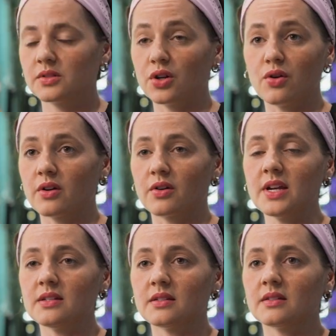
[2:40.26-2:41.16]
to go to
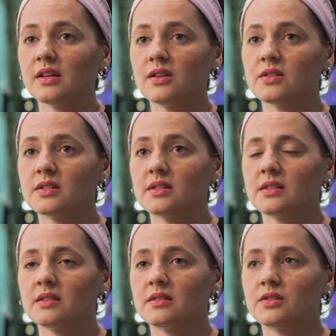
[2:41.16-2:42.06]
Greece and to
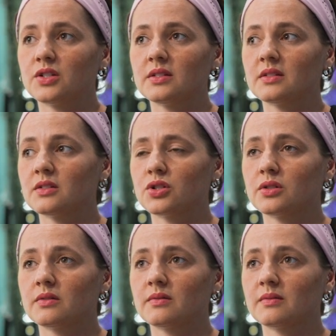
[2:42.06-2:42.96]

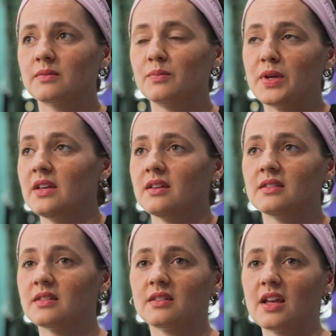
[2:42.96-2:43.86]
just be
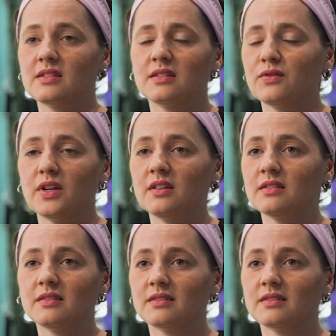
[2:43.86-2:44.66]
his hands and feet.